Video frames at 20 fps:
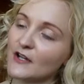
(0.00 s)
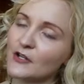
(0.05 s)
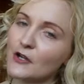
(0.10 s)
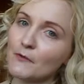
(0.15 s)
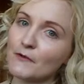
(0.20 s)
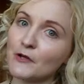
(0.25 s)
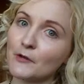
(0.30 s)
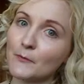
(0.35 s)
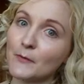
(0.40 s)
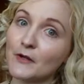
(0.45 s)
I
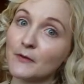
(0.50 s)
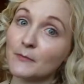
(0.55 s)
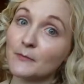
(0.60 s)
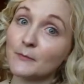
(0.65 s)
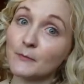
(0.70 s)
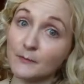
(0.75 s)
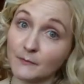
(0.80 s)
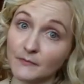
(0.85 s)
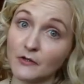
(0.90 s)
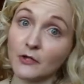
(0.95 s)
know
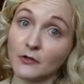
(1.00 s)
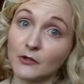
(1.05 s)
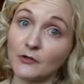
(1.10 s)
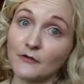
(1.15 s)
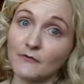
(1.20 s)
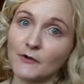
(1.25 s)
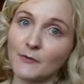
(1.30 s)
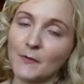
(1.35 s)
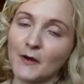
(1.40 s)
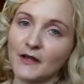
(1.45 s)
a
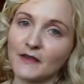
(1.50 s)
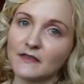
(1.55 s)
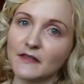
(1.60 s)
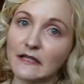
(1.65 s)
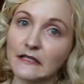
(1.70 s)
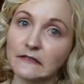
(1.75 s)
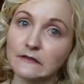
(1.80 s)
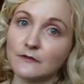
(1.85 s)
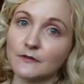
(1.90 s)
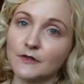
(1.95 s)
lot of you might
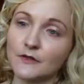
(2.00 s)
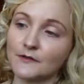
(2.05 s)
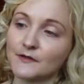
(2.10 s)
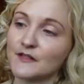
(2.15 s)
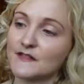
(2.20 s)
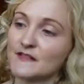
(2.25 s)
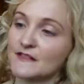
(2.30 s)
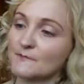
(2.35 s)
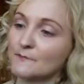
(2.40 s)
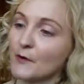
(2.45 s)
think, oh God,
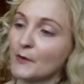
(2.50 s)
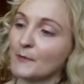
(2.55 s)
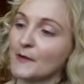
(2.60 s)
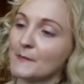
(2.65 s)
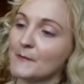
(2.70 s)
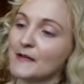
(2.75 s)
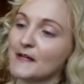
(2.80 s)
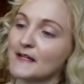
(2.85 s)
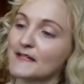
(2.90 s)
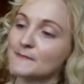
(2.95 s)
this is
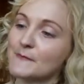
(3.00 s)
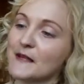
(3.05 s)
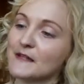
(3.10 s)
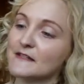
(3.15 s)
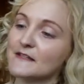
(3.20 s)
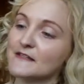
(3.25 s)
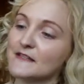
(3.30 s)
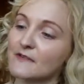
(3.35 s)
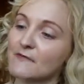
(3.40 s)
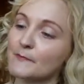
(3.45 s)
probably a bit
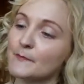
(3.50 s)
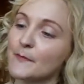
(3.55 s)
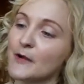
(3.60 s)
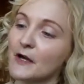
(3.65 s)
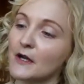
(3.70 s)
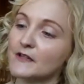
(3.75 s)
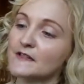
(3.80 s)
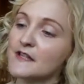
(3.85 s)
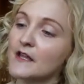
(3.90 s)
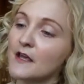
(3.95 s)
expensive,
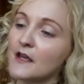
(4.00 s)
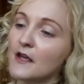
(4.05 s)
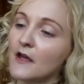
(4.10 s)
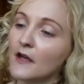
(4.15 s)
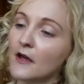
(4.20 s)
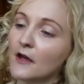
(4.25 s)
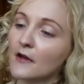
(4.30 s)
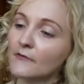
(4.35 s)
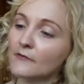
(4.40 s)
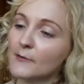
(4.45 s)
but
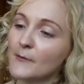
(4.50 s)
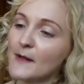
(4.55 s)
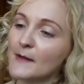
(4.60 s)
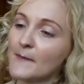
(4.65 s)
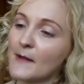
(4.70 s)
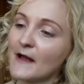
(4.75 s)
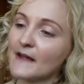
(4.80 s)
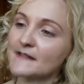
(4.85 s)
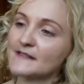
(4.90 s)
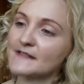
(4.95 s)
for
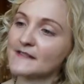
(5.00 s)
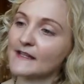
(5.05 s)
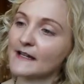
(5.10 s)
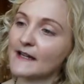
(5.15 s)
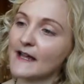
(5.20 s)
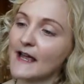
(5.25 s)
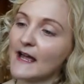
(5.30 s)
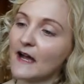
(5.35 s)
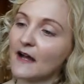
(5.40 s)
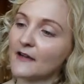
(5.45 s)
me
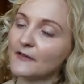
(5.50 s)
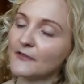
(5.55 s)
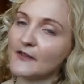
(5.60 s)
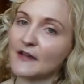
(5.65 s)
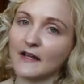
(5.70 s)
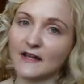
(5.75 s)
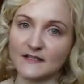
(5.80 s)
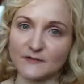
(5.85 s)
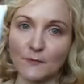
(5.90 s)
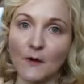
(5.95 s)
personally, I
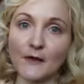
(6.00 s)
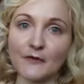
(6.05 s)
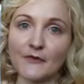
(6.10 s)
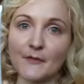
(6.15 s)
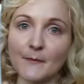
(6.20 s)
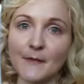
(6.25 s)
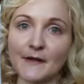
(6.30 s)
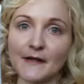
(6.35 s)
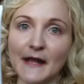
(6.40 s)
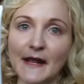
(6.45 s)
think it's worth
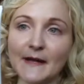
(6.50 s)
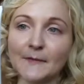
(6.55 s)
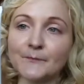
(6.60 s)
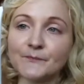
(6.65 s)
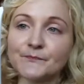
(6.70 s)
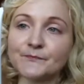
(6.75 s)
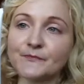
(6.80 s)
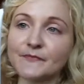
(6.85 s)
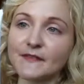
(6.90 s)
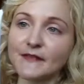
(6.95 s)
the money.
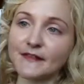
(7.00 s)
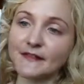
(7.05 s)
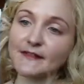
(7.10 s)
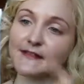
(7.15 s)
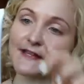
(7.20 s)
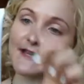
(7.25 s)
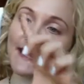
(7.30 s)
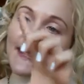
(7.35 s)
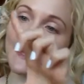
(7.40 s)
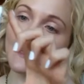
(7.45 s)

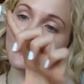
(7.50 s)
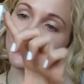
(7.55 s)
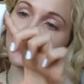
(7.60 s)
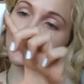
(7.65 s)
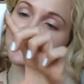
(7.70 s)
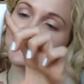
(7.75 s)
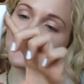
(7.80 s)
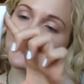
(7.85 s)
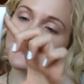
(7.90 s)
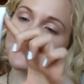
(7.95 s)
And
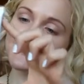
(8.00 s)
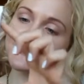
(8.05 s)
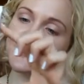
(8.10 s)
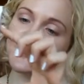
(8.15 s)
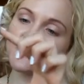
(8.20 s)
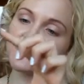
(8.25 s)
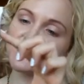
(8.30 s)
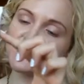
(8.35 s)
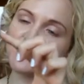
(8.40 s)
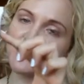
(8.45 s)
also this
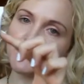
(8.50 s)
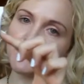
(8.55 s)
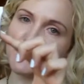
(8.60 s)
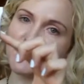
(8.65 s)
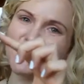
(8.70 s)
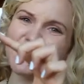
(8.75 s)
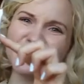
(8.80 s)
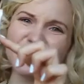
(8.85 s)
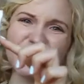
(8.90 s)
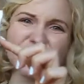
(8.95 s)
size tube, you
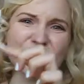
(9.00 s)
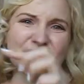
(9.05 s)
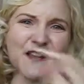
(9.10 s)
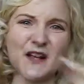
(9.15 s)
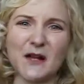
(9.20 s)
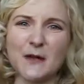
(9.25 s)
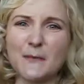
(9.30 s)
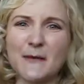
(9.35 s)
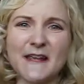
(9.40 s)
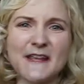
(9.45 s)
only need to use
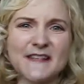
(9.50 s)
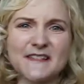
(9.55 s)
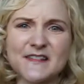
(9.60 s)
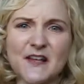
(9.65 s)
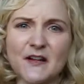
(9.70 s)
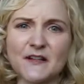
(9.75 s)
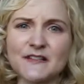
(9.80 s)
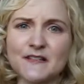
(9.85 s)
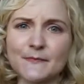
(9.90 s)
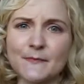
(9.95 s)
like a pea
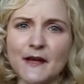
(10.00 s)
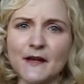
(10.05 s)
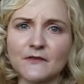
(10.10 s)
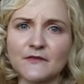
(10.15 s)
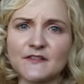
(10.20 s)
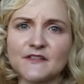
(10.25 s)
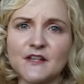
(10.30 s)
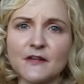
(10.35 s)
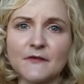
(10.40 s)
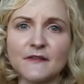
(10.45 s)
size
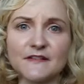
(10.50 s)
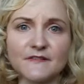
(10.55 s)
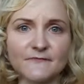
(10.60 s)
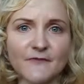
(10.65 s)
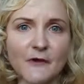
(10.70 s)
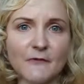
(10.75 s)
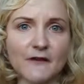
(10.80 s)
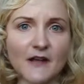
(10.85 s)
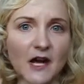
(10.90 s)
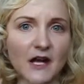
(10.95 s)
amount, so it's
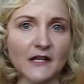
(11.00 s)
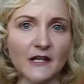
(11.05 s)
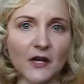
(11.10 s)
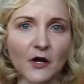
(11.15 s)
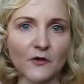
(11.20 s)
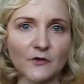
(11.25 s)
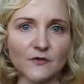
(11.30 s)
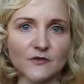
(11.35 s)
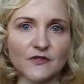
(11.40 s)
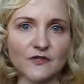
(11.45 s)
very highly
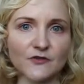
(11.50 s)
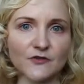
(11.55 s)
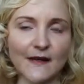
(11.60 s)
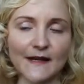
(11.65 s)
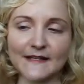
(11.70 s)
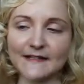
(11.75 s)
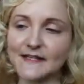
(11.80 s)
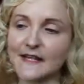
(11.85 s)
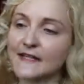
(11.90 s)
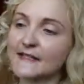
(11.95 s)

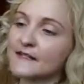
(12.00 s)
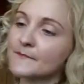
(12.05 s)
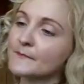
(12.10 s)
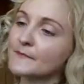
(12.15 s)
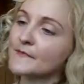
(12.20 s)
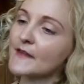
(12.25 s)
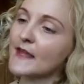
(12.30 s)
concentrated.